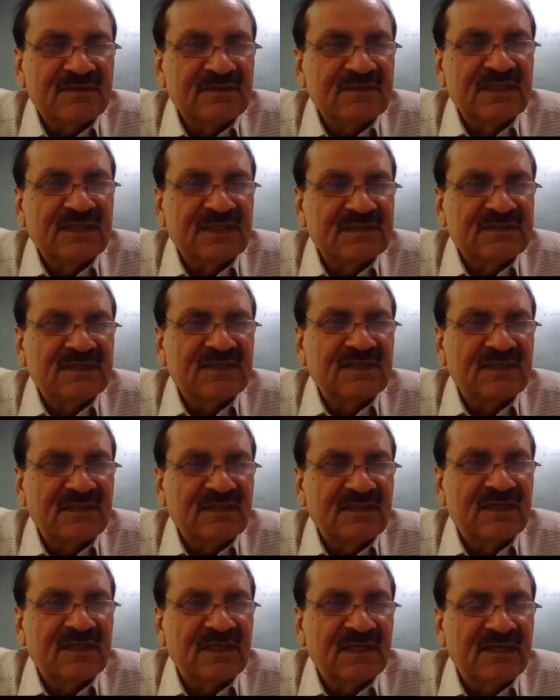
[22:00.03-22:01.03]
there is a
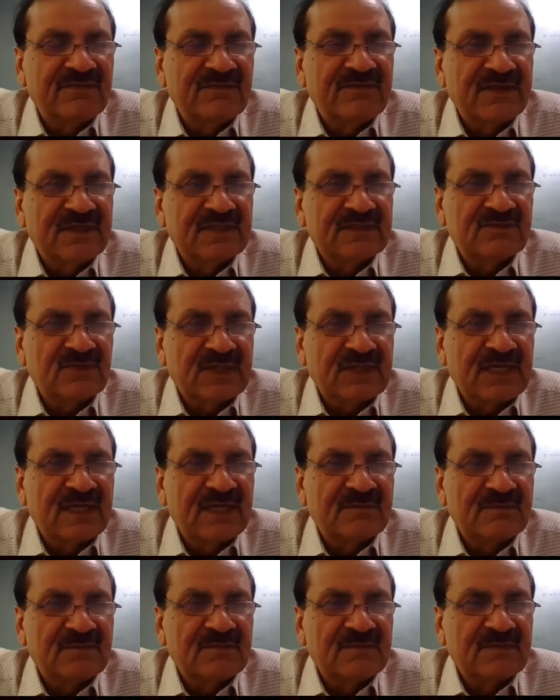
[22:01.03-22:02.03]
little difference what I
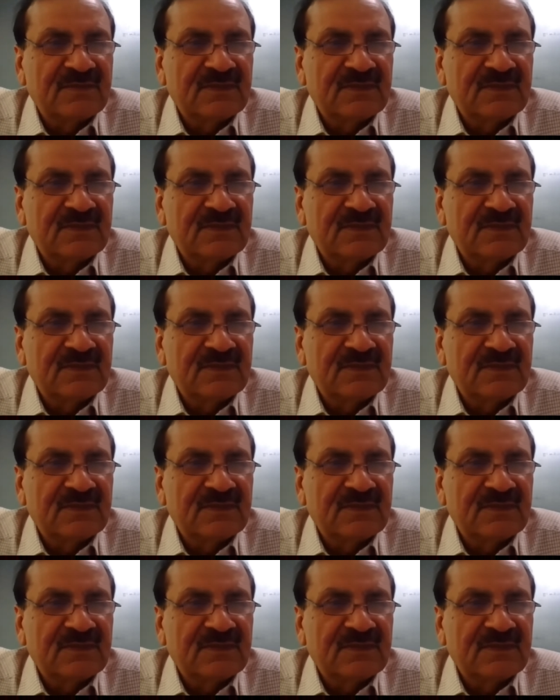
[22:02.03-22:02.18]
am